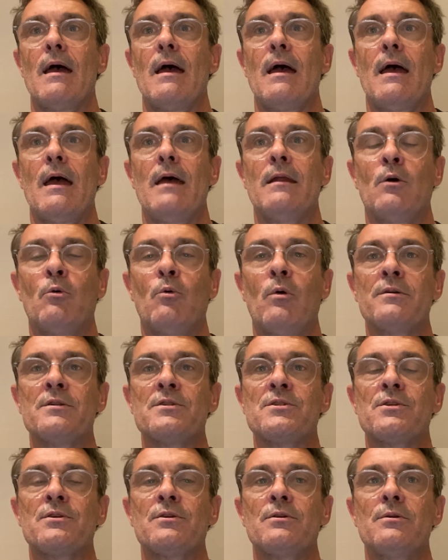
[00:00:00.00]
And I
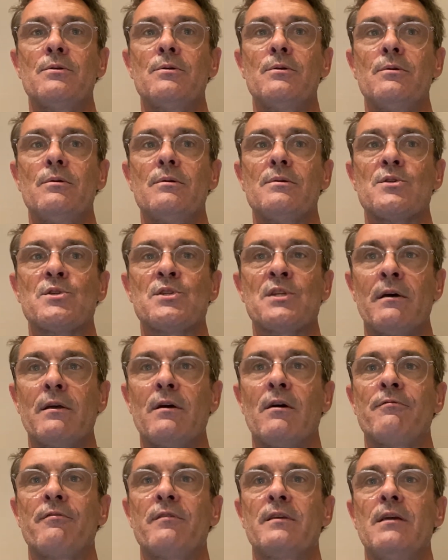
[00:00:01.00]
want to say
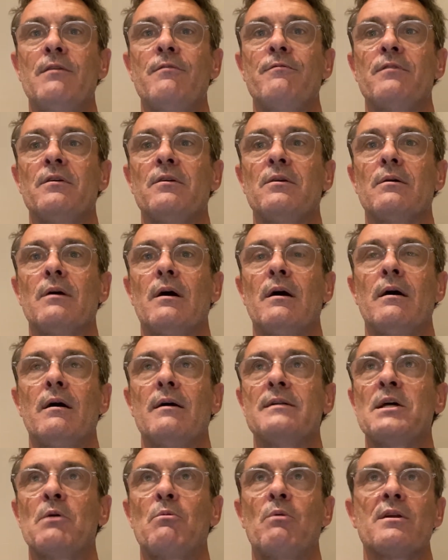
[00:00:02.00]
I forgive you.
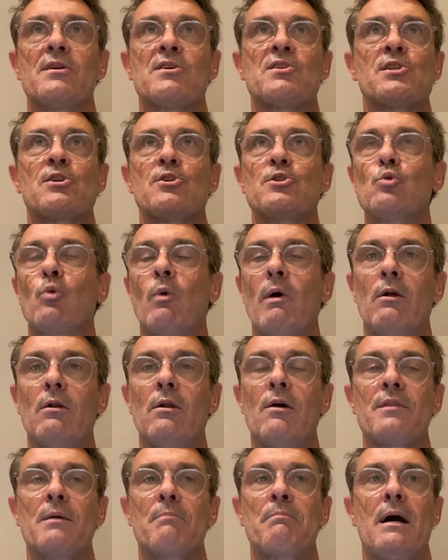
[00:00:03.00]
I don't want us to dwell
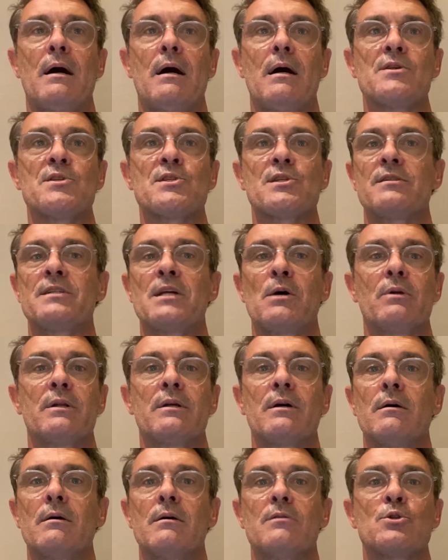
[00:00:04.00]
on the past. I don't want
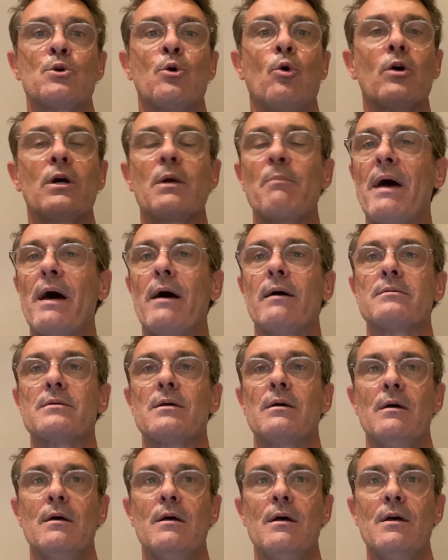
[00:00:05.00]
to talk about
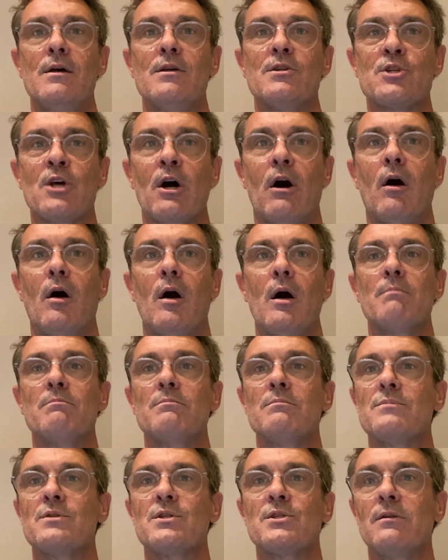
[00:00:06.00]

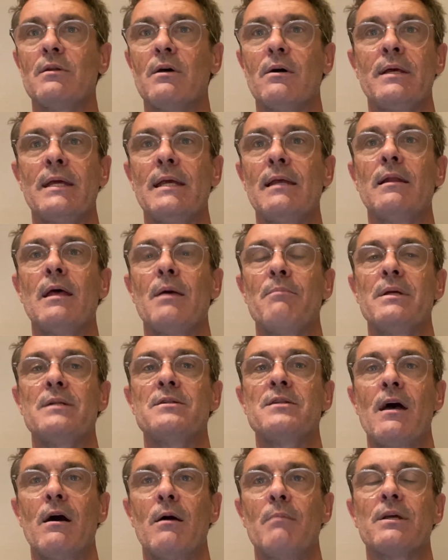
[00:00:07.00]
times, you know, he let me
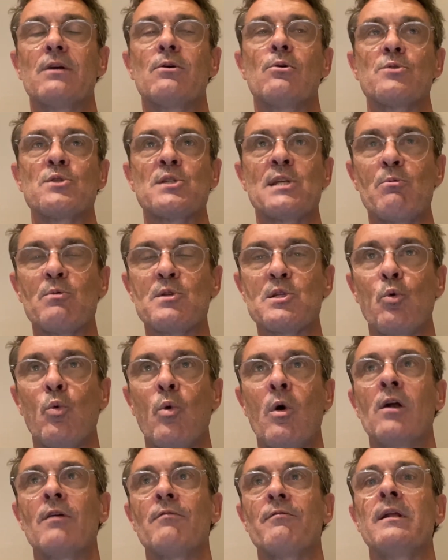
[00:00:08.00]
down because he was
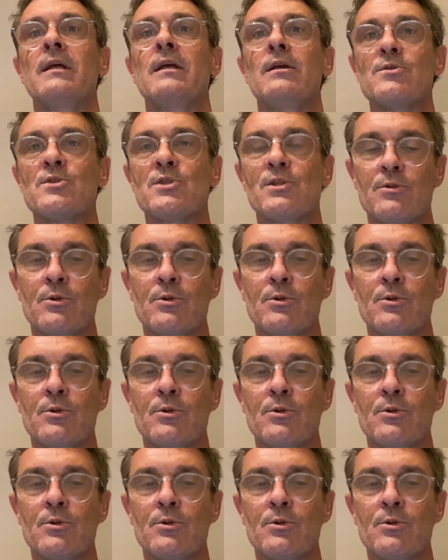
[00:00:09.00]
aware of it. He used to